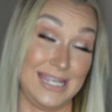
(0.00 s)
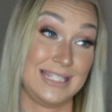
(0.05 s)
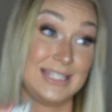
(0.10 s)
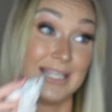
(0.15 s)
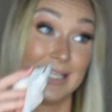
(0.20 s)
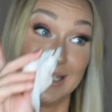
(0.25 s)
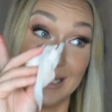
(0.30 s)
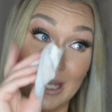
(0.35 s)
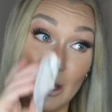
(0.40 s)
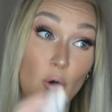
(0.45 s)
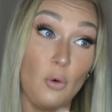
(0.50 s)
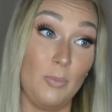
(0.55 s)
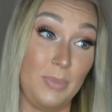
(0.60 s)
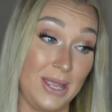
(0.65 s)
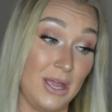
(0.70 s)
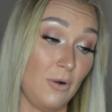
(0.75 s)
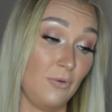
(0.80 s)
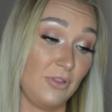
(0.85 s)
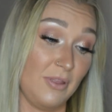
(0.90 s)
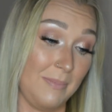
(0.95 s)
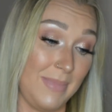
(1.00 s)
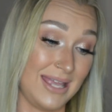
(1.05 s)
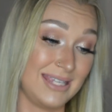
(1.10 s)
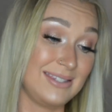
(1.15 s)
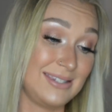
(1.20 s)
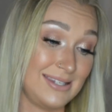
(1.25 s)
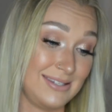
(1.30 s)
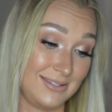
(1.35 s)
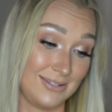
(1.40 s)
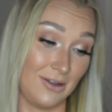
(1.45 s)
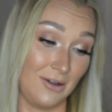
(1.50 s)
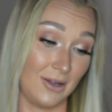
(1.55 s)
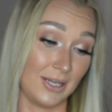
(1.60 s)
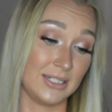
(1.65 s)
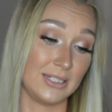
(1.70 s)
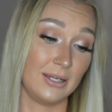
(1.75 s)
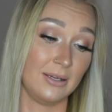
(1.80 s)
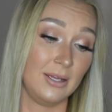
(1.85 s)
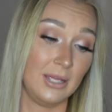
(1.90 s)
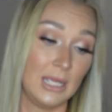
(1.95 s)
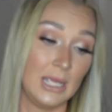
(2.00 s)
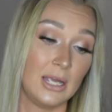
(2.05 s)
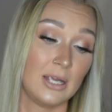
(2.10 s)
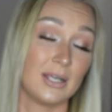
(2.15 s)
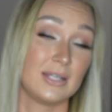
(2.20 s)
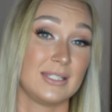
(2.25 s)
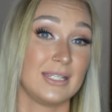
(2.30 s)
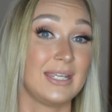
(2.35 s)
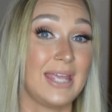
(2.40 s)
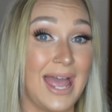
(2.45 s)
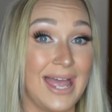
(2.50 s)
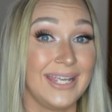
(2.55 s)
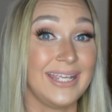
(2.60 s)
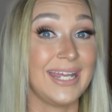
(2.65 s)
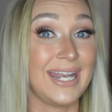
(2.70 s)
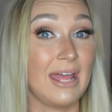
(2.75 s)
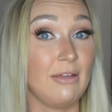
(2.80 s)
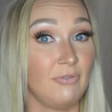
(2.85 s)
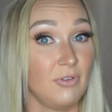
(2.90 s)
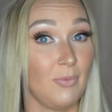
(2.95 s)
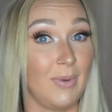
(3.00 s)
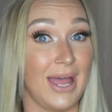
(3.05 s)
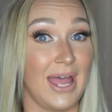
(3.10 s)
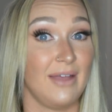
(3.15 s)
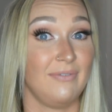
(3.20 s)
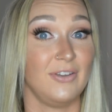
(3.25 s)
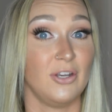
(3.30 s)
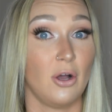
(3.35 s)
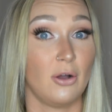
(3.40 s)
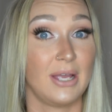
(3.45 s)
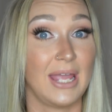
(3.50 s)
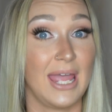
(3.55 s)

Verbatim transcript: It's a little bit on the messy side because it can get everywhere if you're not